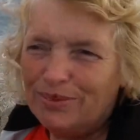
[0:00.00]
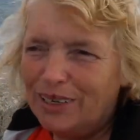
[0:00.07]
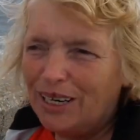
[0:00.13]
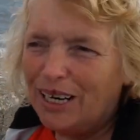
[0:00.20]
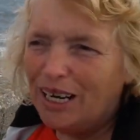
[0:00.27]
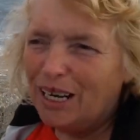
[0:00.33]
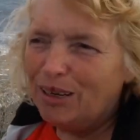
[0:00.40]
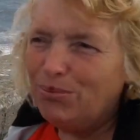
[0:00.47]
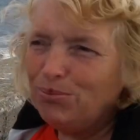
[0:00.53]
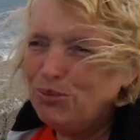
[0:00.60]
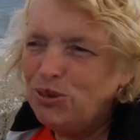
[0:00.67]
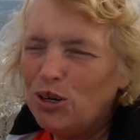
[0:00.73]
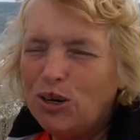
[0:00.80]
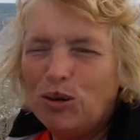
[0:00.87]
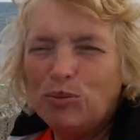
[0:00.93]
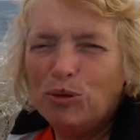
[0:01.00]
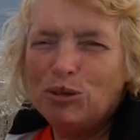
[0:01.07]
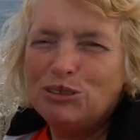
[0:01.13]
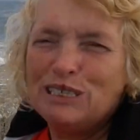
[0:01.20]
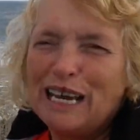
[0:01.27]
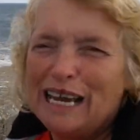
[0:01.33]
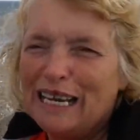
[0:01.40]
you know,
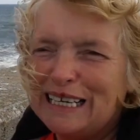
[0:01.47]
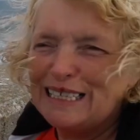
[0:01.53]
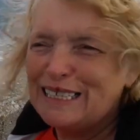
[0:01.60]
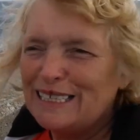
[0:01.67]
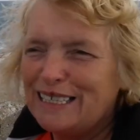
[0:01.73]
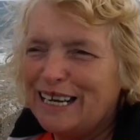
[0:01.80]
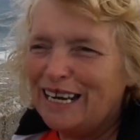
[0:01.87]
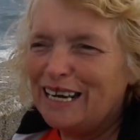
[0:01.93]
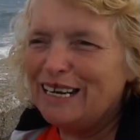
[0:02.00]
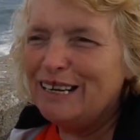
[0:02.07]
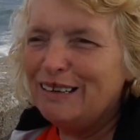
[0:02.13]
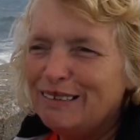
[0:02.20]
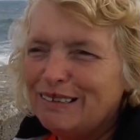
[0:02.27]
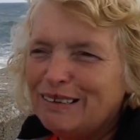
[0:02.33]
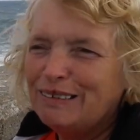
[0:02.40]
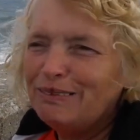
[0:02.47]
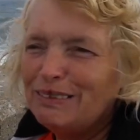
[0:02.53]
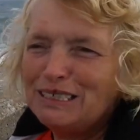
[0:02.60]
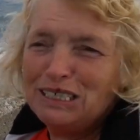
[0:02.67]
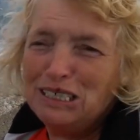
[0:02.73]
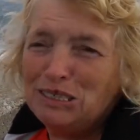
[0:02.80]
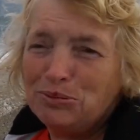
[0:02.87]
normal day at sea,
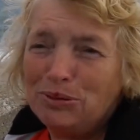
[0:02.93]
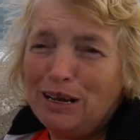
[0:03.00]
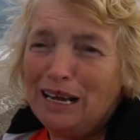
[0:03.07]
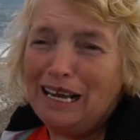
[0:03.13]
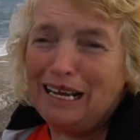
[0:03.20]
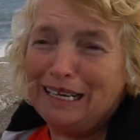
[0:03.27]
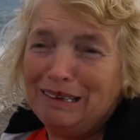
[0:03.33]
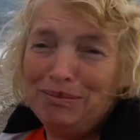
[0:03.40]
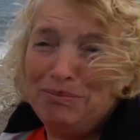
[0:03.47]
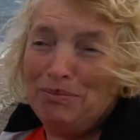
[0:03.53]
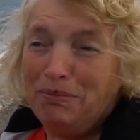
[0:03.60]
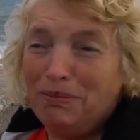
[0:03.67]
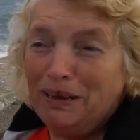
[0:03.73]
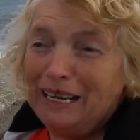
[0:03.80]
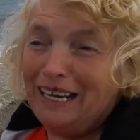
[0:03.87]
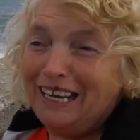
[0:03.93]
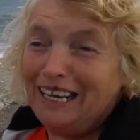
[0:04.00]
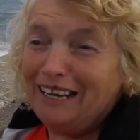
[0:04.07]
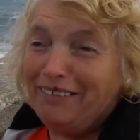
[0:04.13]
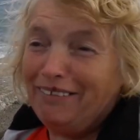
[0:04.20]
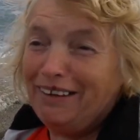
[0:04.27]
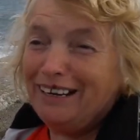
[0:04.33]
which is why we're
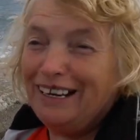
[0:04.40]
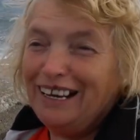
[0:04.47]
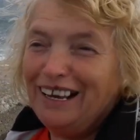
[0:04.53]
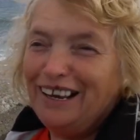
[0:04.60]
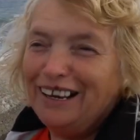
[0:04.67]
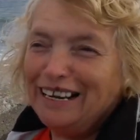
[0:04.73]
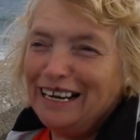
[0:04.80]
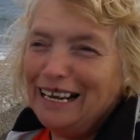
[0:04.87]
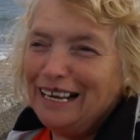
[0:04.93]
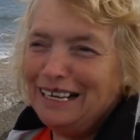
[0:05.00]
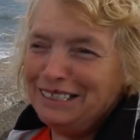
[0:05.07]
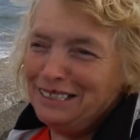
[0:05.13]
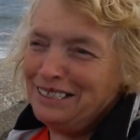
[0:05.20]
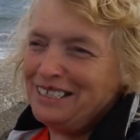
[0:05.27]
here in Ardglass.